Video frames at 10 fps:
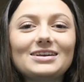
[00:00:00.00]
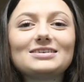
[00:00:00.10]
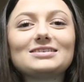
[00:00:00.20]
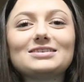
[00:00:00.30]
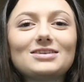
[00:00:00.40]
It
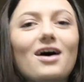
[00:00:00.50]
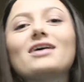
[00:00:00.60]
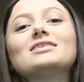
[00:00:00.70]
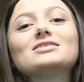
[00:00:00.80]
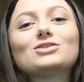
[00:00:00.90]
is
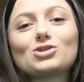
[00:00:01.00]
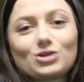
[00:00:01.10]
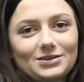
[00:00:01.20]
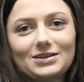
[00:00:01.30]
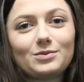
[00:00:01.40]
not
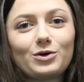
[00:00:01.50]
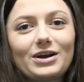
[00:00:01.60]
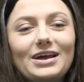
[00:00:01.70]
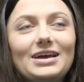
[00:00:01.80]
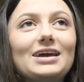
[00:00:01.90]
just in the
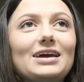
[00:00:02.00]
morning.